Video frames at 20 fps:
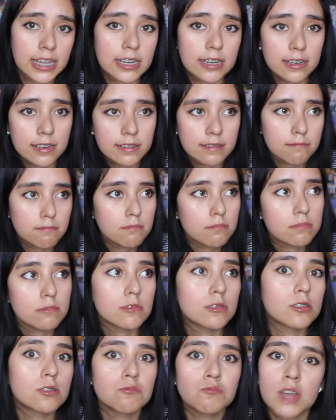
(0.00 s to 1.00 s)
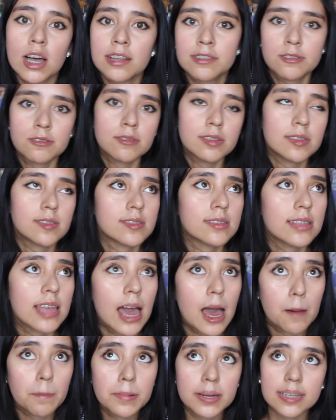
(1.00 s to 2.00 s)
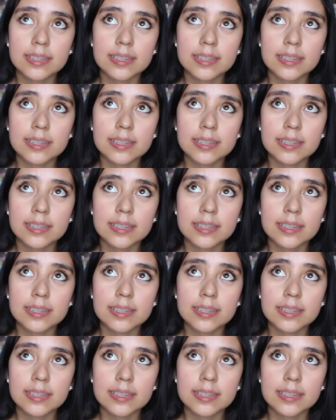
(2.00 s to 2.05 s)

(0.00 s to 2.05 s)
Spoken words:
and not do this and that.